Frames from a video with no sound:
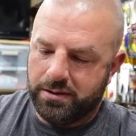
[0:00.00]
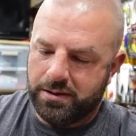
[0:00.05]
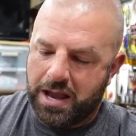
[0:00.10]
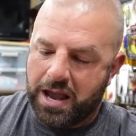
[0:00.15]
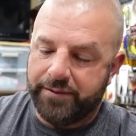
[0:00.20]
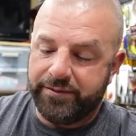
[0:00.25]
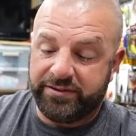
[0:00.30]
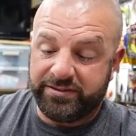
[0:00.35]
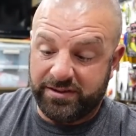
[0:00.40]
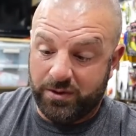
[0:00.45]

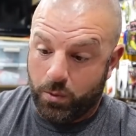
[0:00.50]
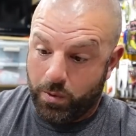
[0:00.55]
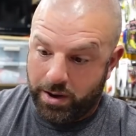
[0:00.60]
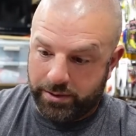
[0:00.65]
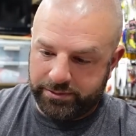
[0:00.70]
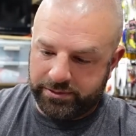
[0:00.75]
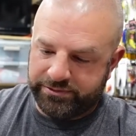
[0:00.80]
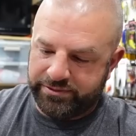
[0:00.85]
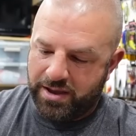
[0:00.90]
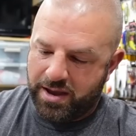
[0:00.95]
Obviously
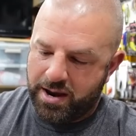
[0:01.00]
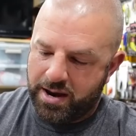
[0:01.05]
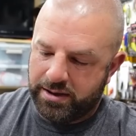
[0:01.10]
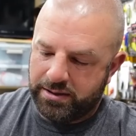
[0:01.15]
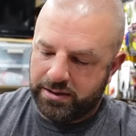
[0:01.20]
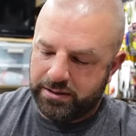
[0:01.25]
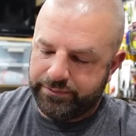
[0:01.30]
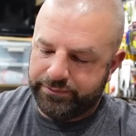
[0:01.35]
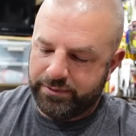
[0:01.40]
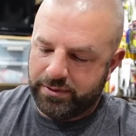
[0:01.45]
well
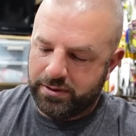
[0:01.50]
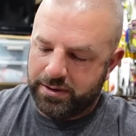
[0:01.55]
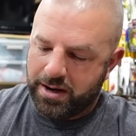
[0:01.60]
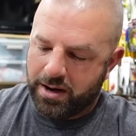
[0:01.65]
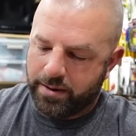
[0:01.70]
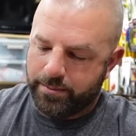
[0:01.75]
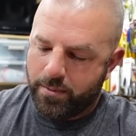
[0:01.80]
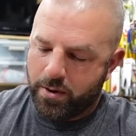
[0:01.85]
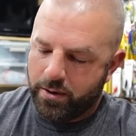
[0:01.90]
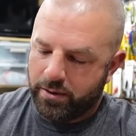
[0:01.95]
designed if
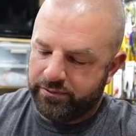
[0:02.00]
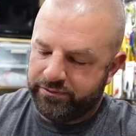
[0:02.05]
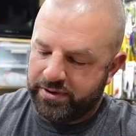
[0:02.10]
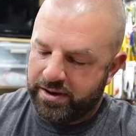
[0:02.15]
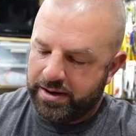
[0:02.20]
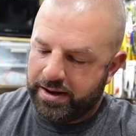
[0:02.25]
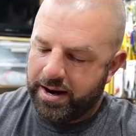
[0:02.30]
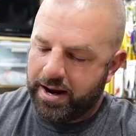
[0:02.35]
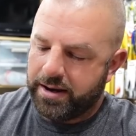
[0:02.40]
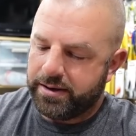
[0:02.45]
Aaron Martin's
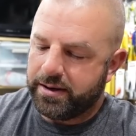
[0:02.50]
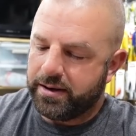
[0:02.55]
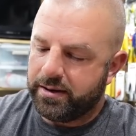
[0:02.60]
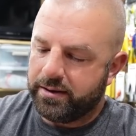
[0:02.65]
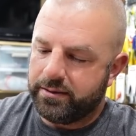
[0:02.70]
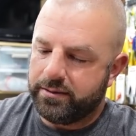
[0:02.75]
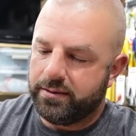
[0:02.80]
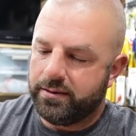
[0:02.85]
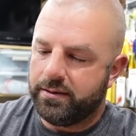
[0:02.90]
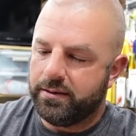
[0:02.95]
had a hand in
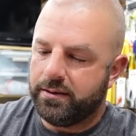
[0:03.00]
it.